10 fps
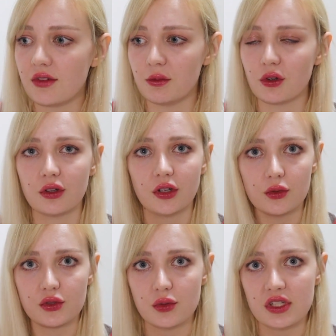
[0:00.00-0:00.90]
I'm not going to
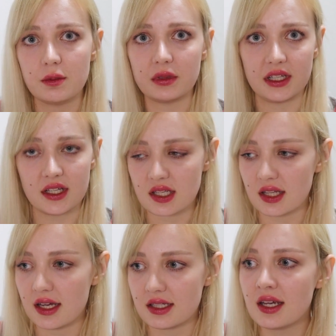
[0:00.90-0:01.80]
go too deeply into
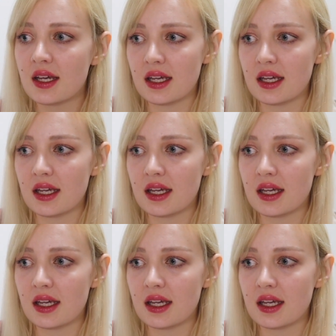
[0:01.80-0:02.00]
that.